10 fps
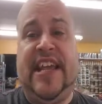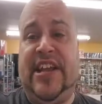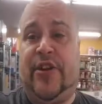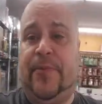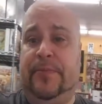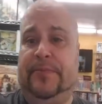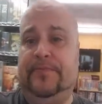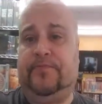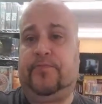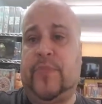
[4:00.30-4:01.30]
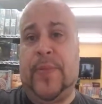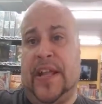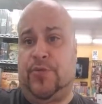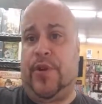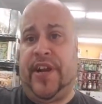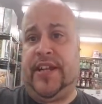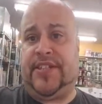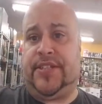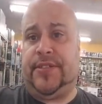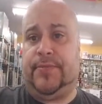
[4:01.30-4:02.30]
Eater. And that's what it
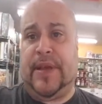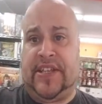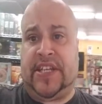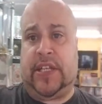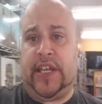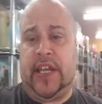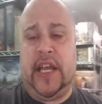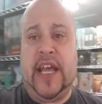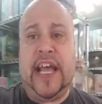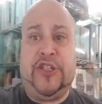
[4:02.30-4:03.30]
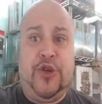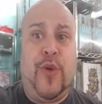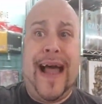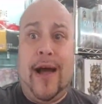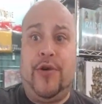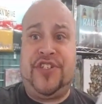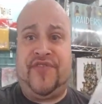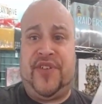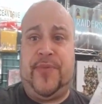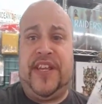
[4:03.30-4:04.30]
is, basically. 2 hours of
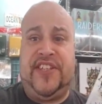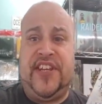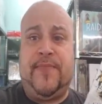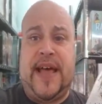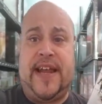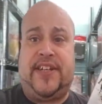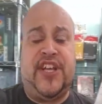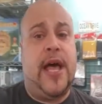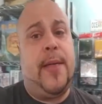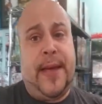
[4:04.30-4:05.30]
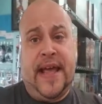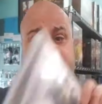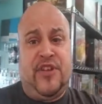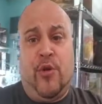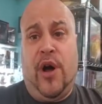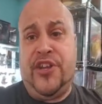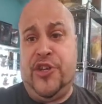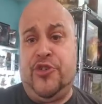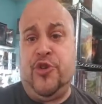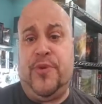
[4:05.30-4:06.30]
cinematics. If you go on
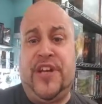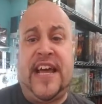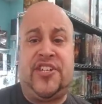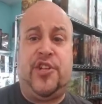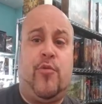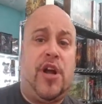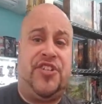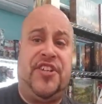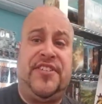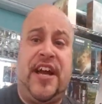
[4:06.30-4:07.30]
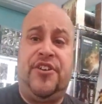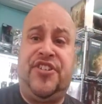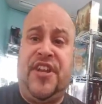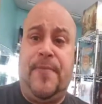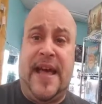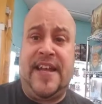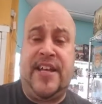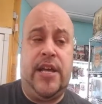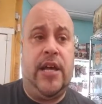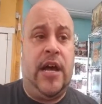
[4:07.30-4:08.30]
YouTube, you could actually watch the entire cinematic
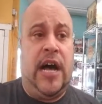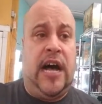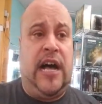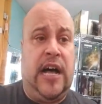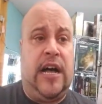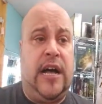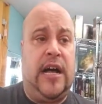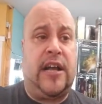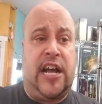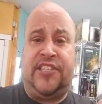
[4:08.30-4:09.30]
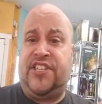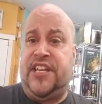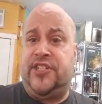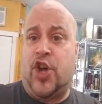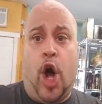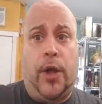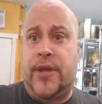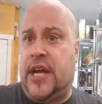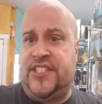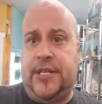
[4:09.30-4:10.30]
cutscenes, all the
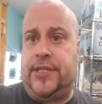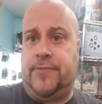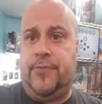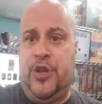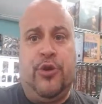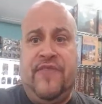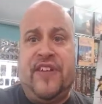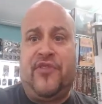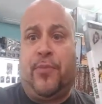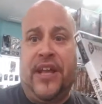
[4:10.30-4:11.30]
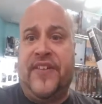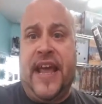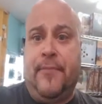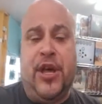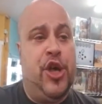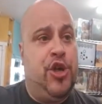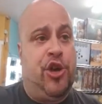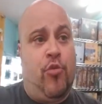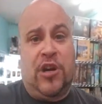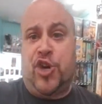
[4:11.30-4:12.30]
cutscenes. You don't even have to play the game. You
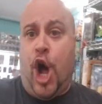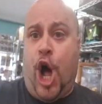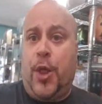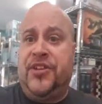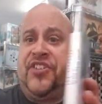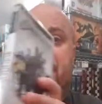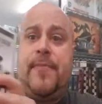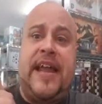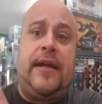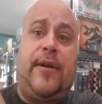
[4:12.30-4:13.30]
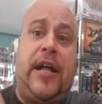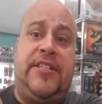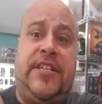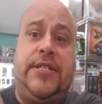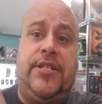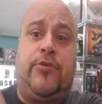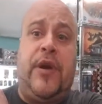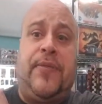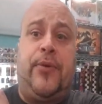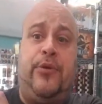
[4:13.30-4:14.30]
could watch all the cinematic cutscenes
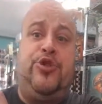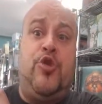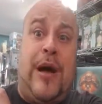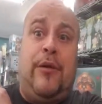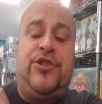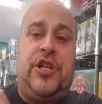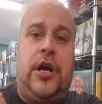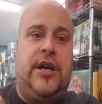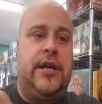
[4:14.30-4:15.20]
right through, 2 hours long.